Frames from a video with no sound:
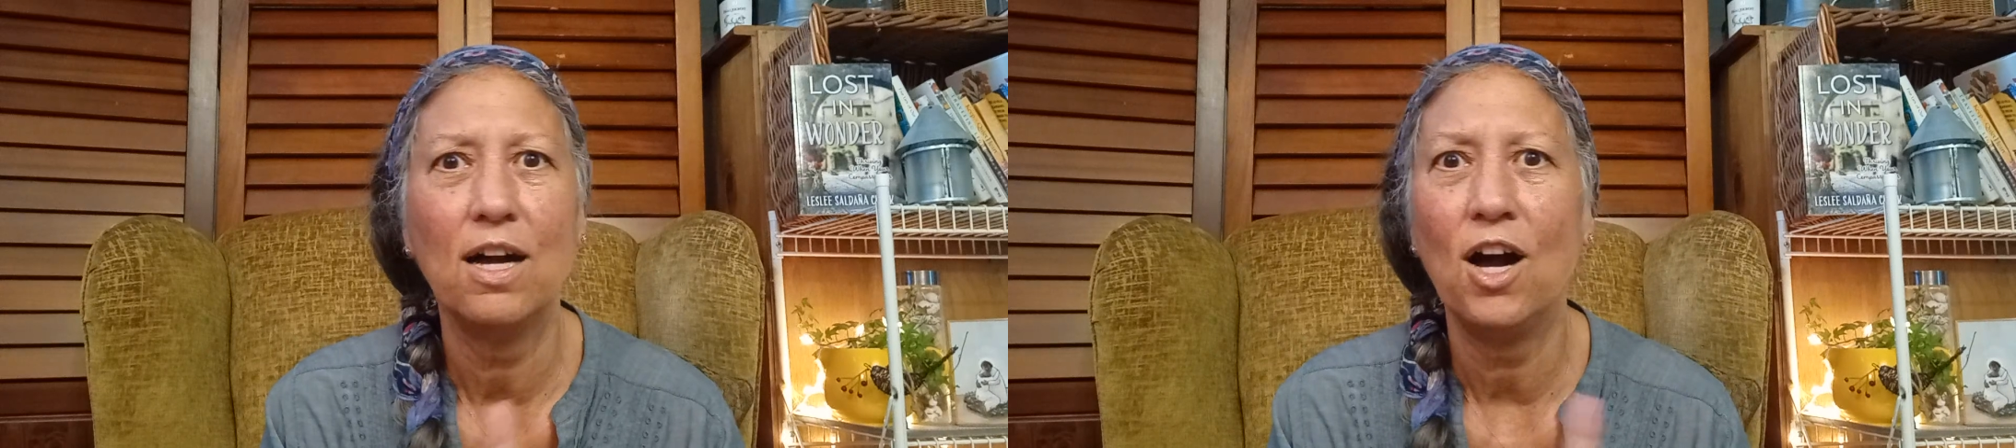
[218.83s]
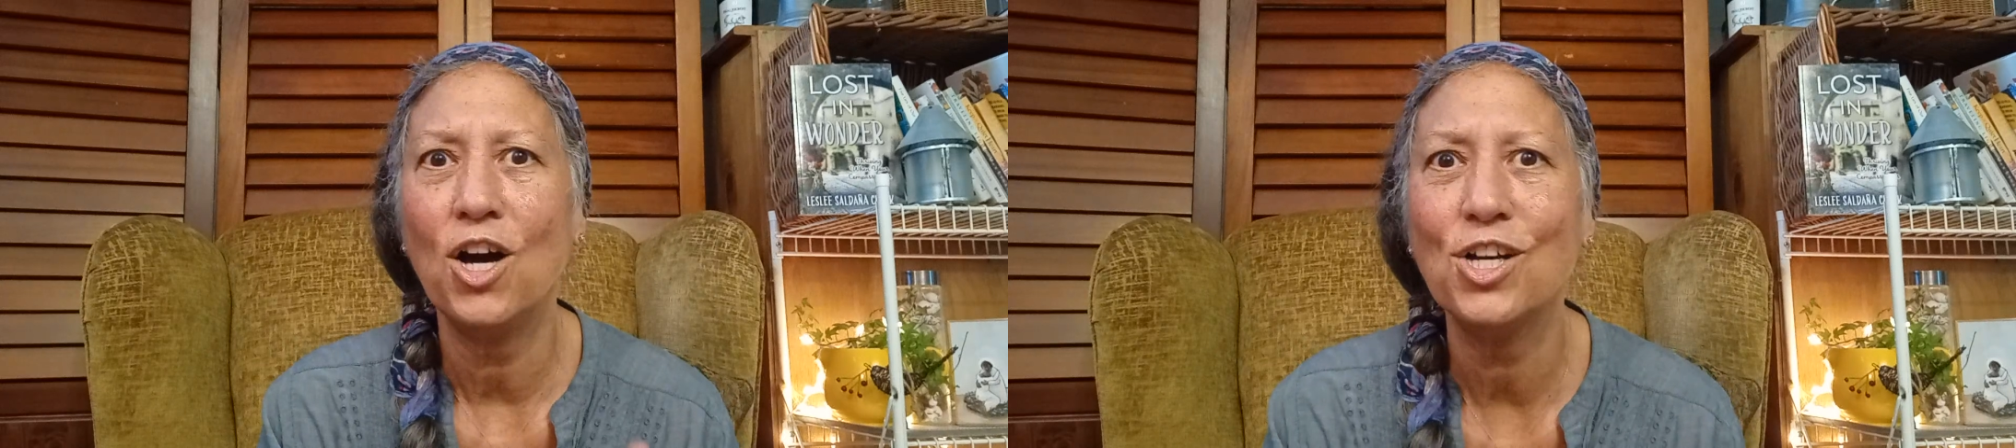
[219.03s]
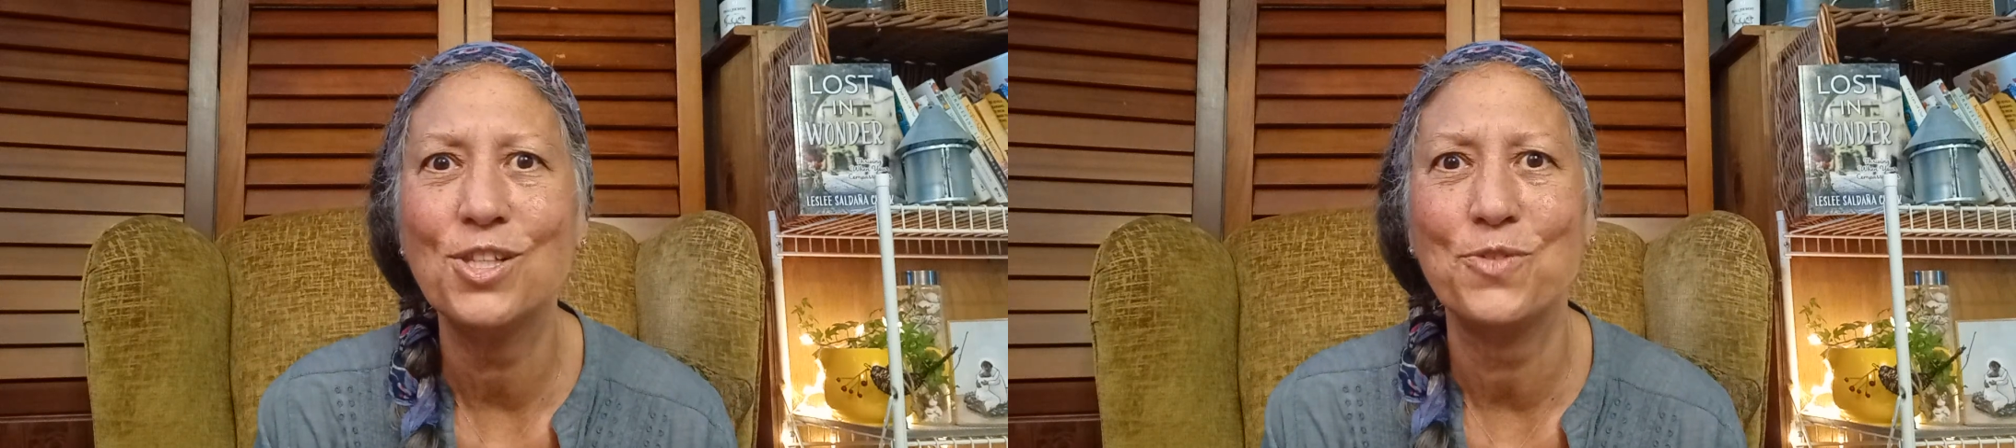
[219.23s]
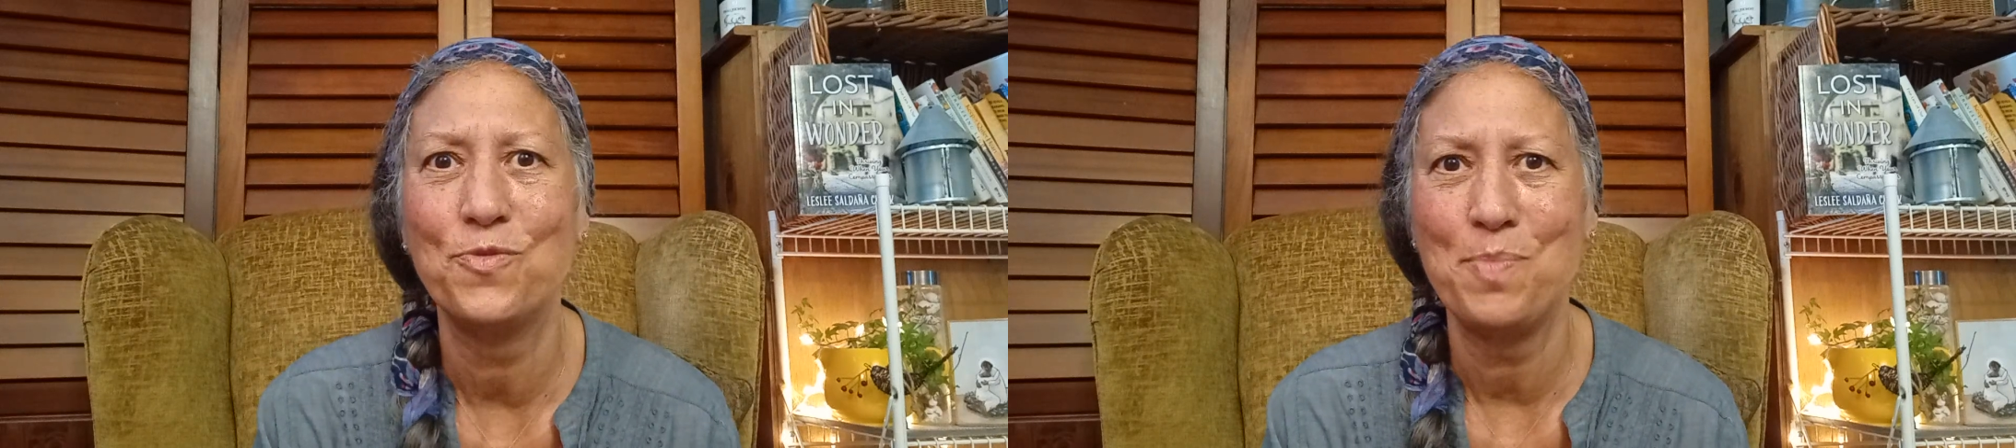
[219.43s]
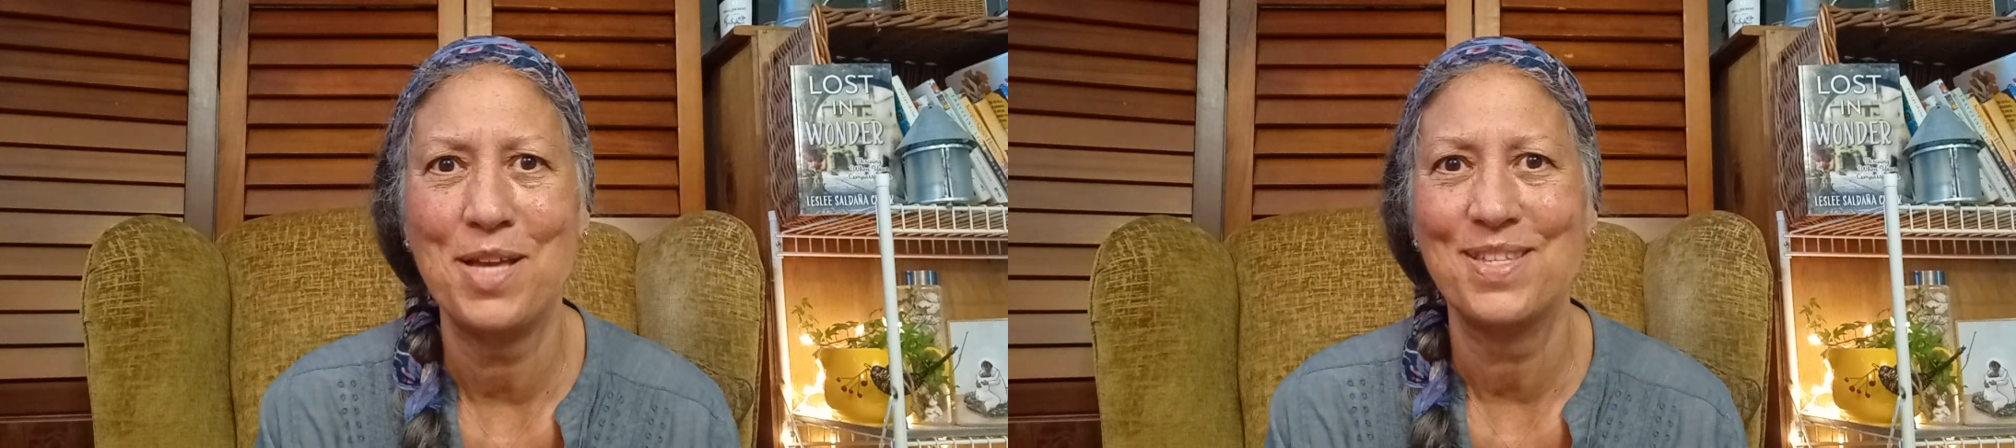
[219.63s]
all
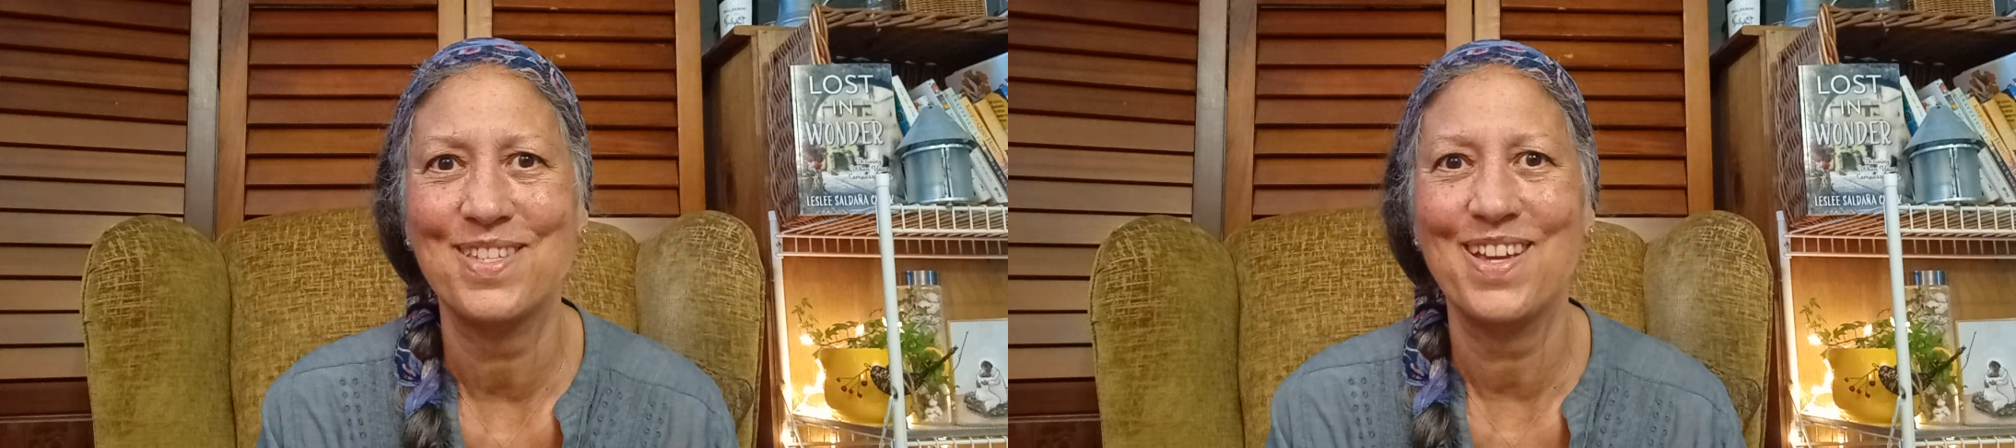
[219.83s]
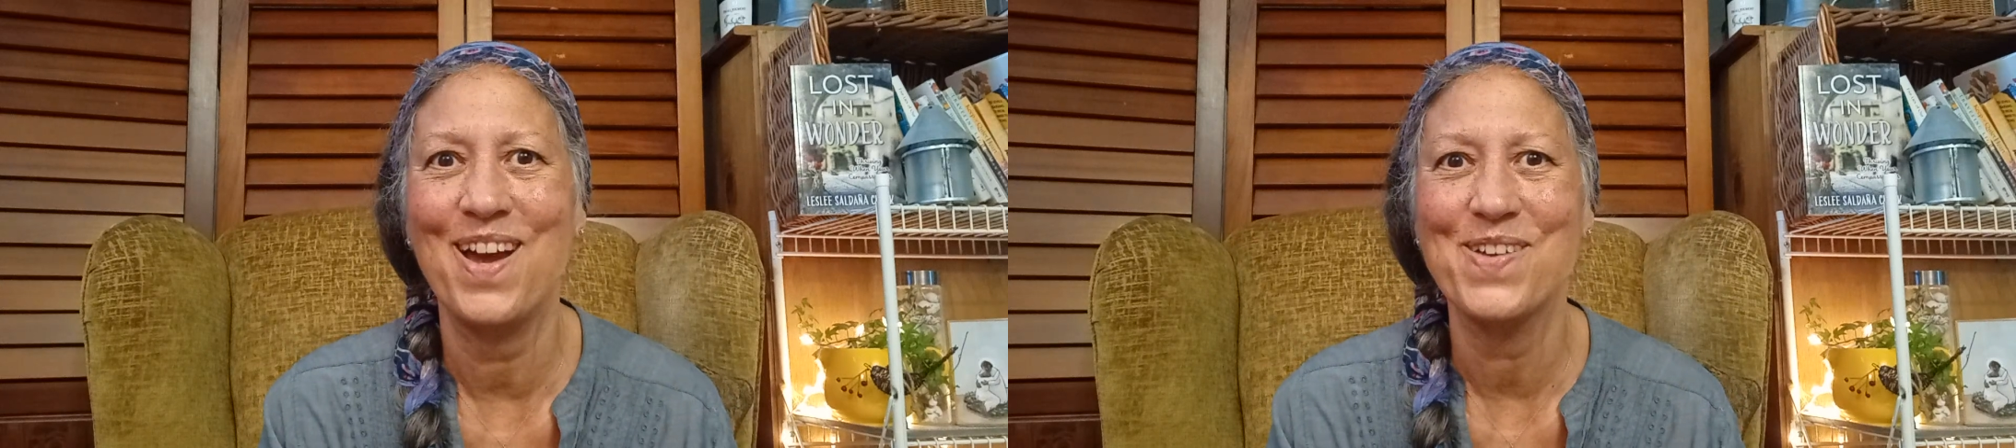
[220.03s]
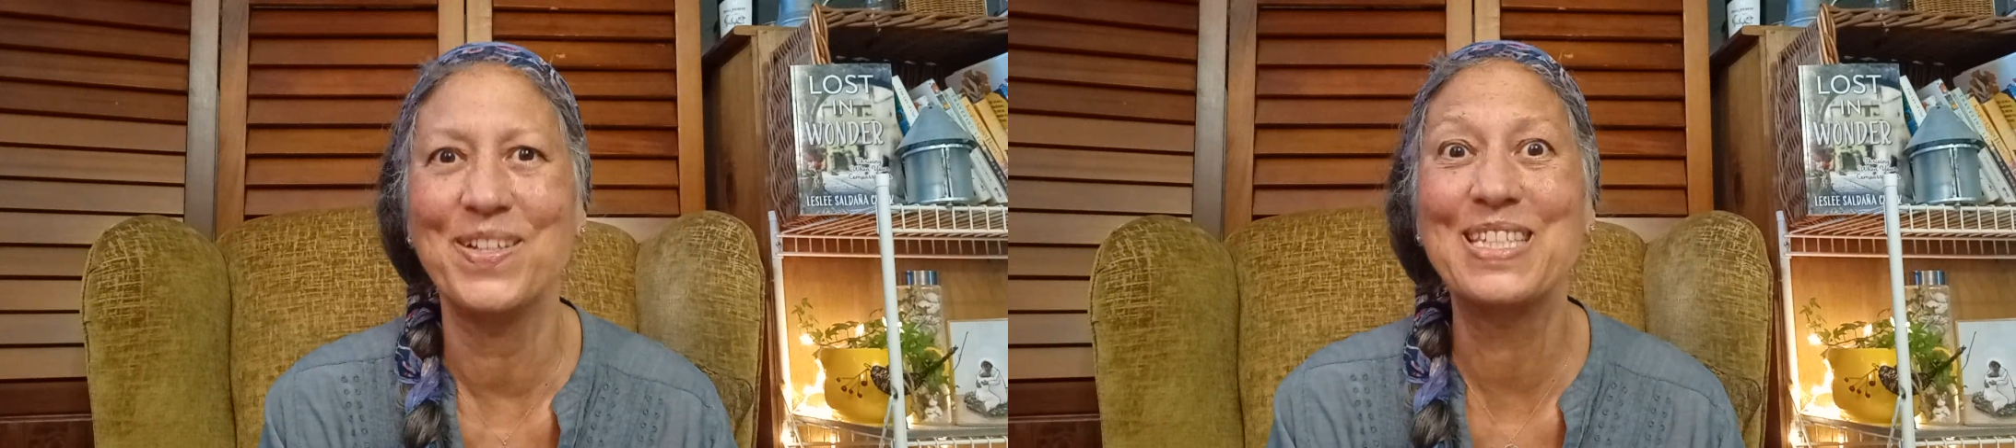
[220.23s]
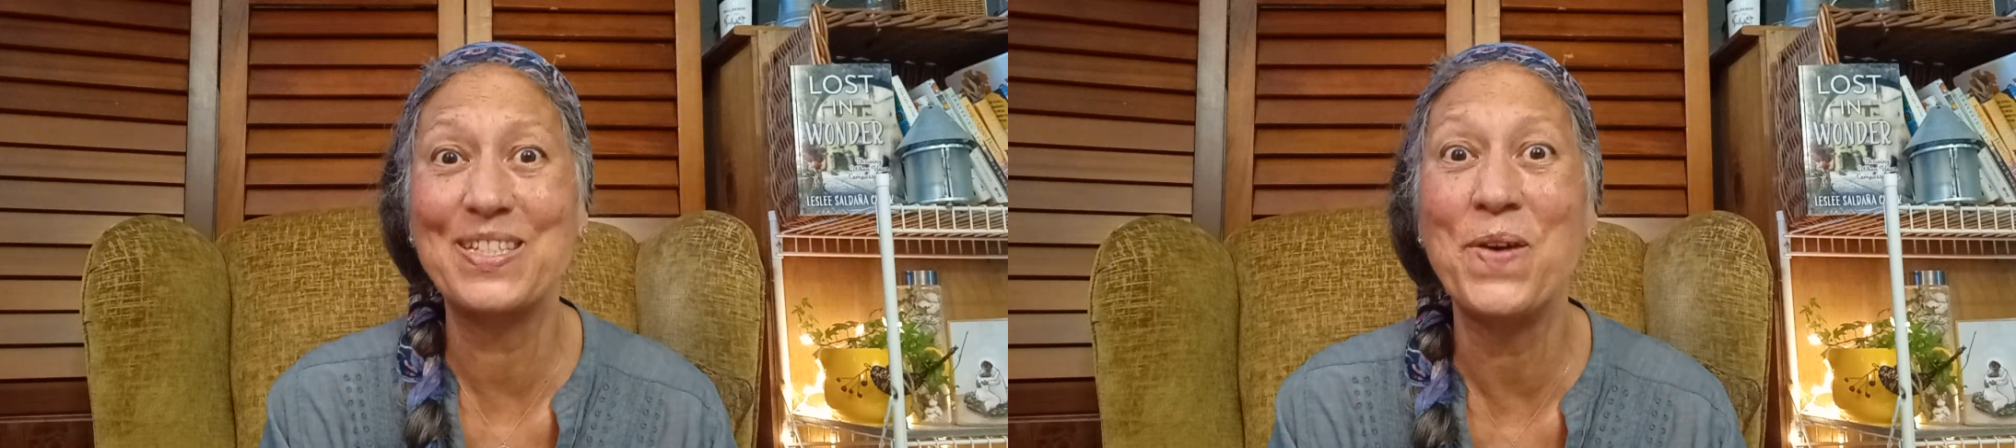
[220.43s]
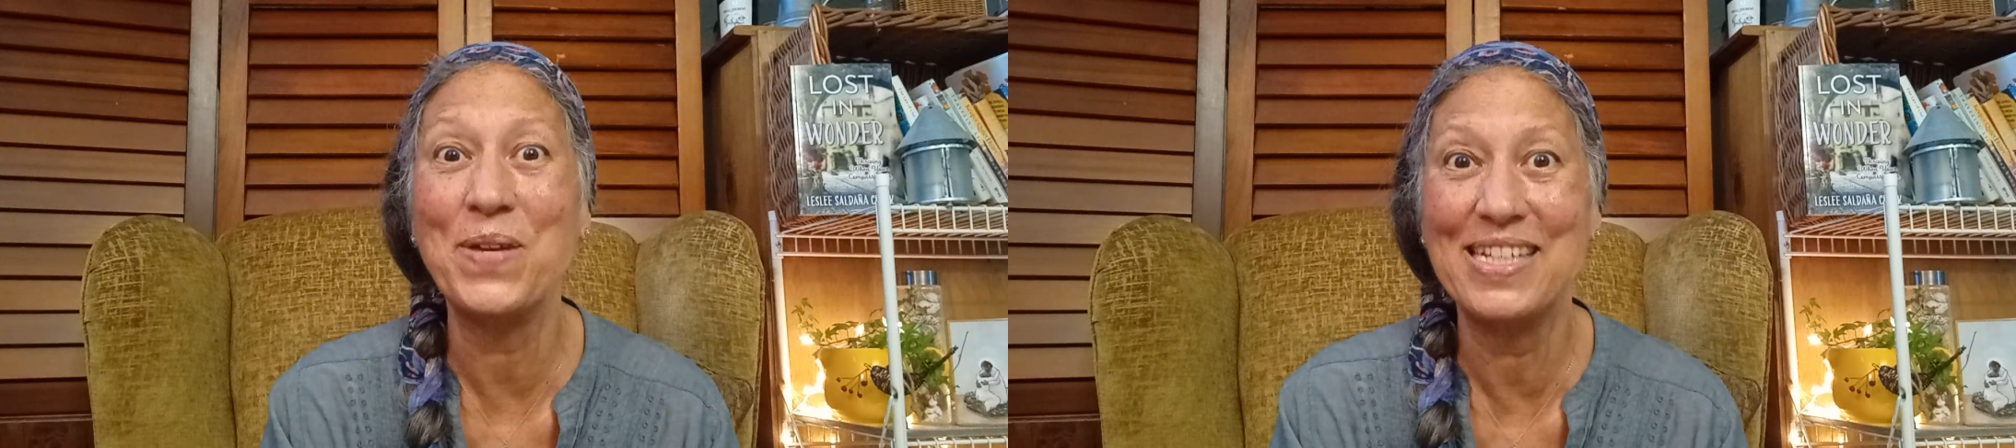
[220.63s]
of Moscow is
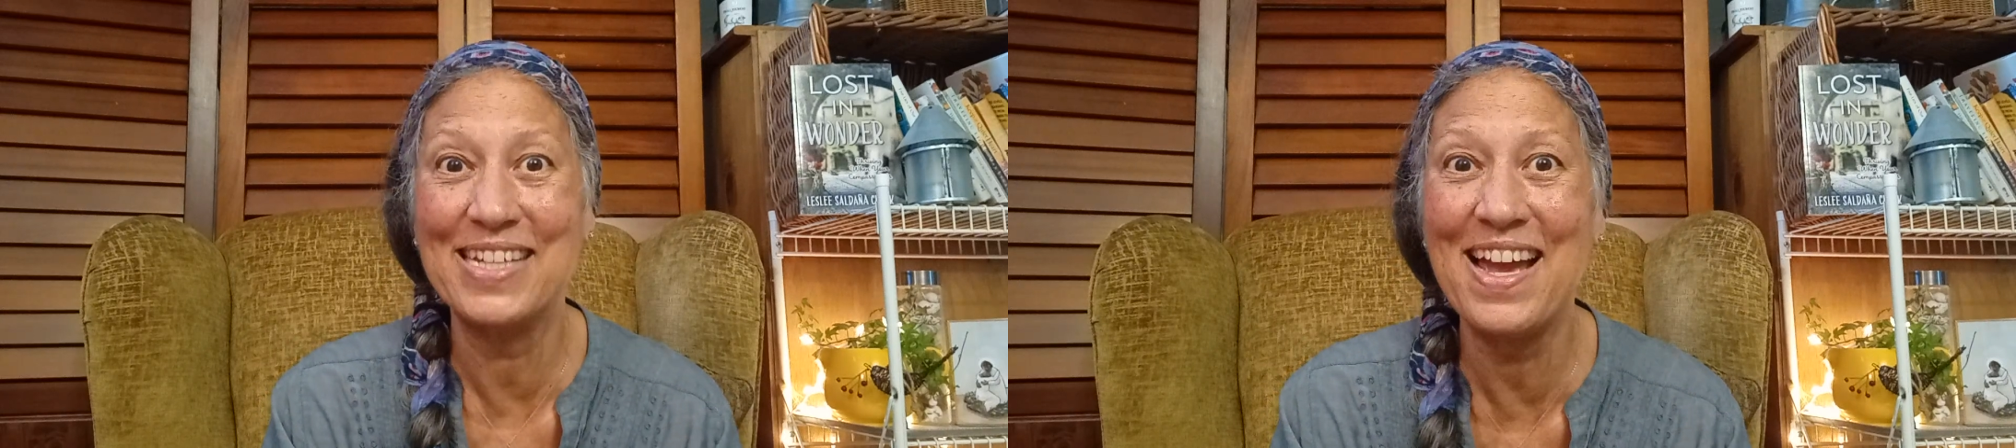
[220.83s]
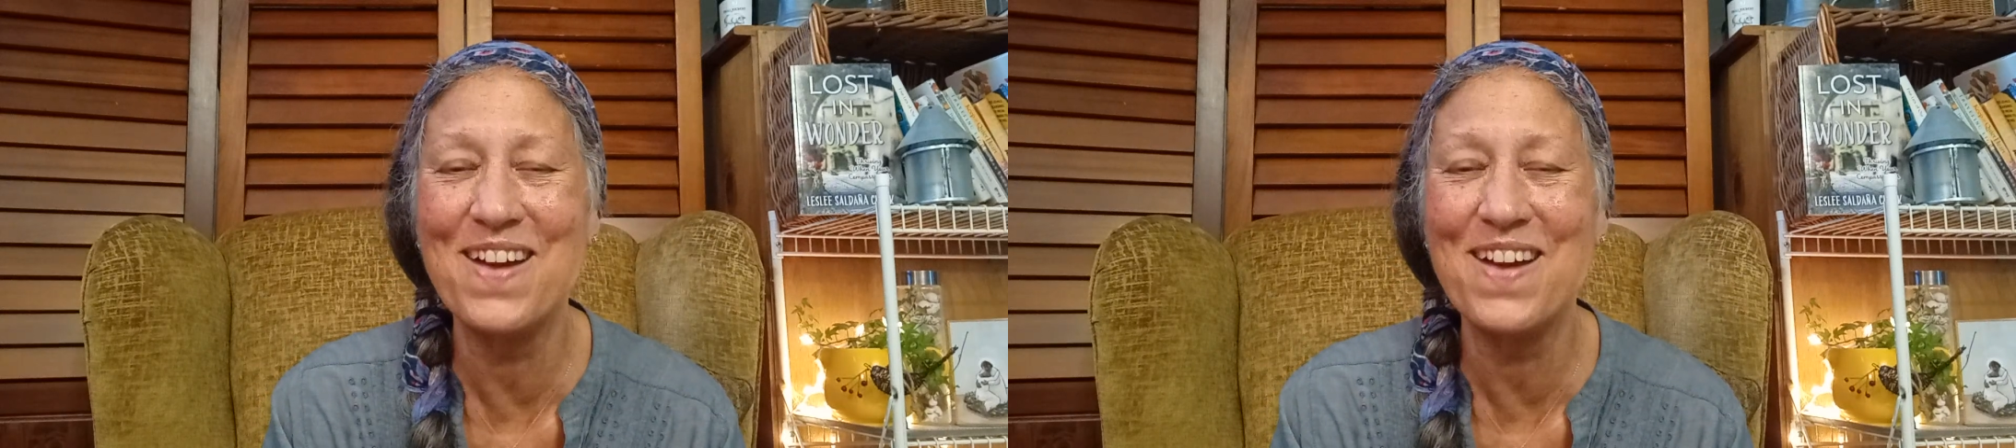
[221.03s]
going to